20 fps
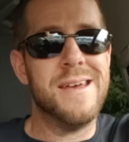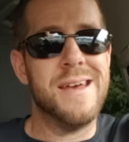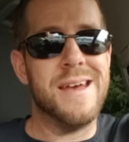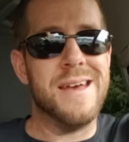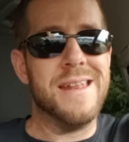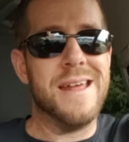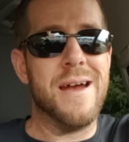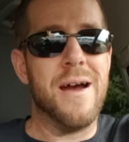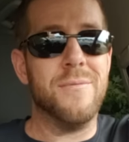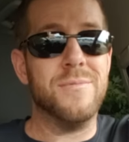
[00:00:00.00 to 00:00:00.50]

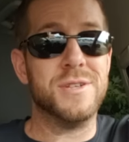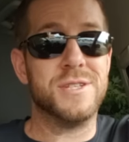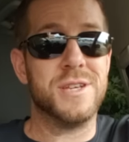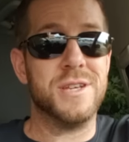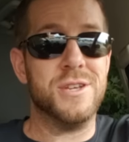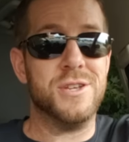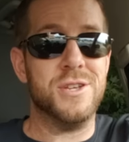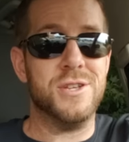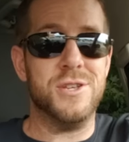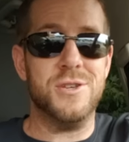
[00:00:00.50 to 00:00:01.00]
And
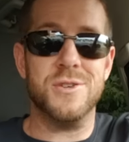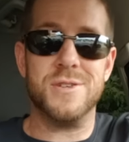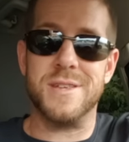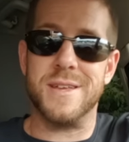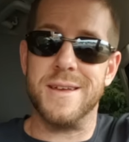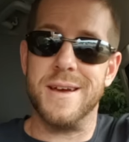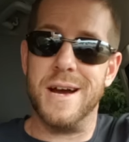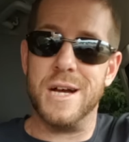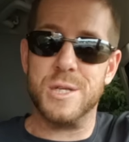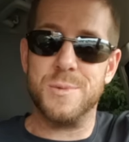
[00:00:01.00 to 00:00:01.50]
obviously she's used
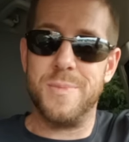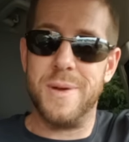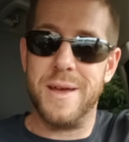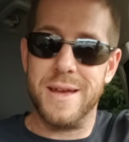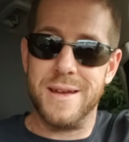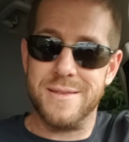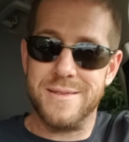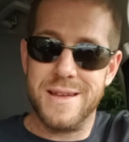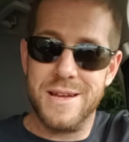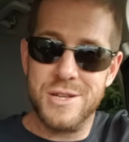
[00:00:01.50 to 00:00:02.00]
to guys
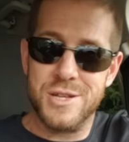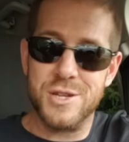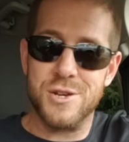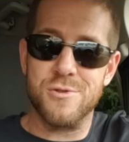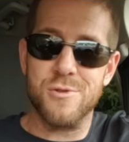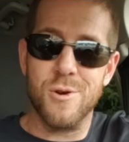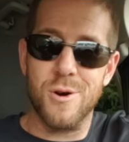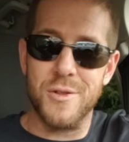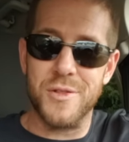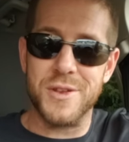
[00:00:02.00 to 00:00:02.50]
paying attention
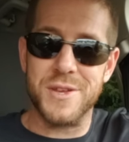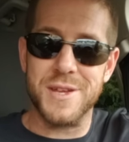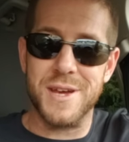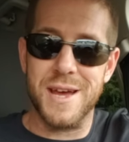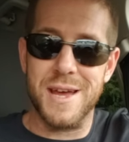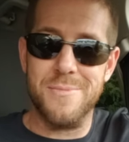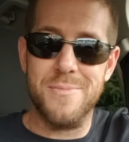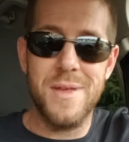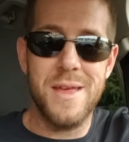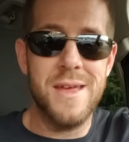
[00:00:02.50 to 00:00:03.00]
to her all the
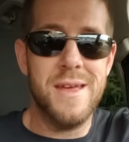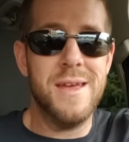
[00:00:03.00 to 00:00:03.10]
time.